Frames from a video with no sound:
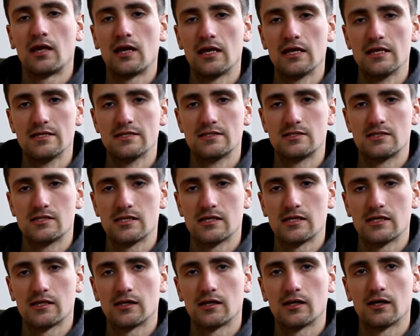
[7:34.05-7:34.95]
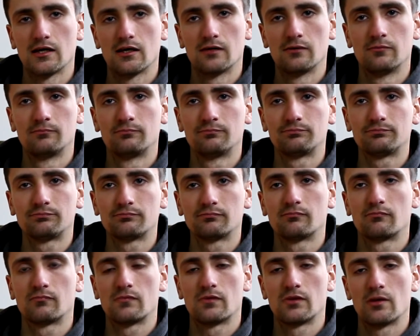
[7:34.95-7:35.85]
is the
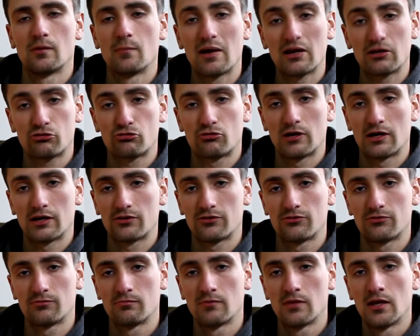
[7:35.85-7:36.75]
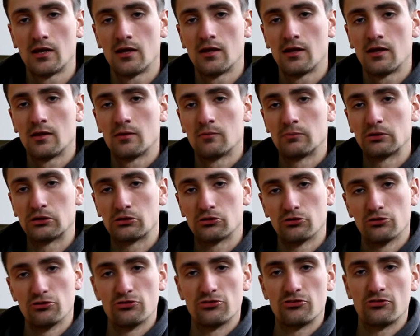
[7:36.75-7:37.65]
max tracks,
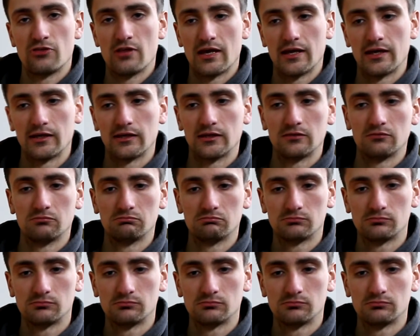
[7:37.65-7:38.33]
because they,